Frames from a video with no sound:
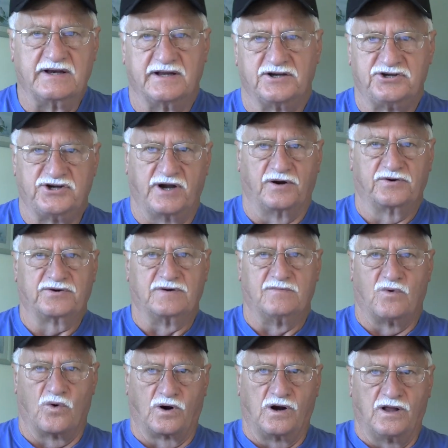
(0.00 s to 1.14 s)
to share some
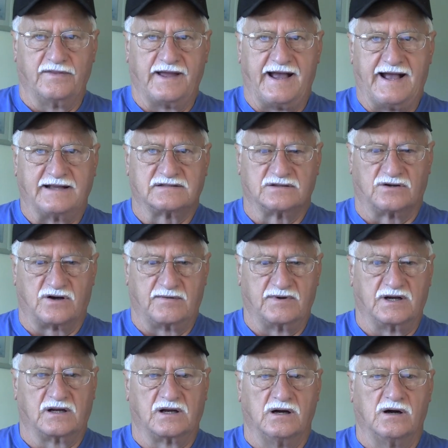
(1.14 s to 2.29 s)
more on that, so I'm going
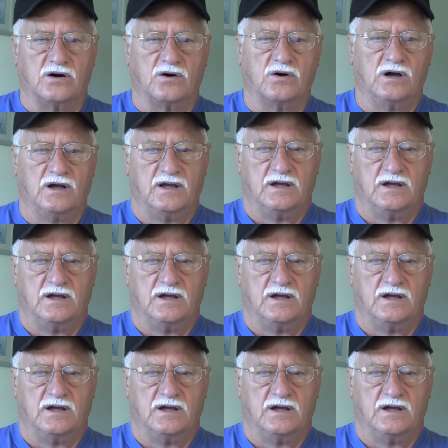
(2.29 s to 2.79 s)
to go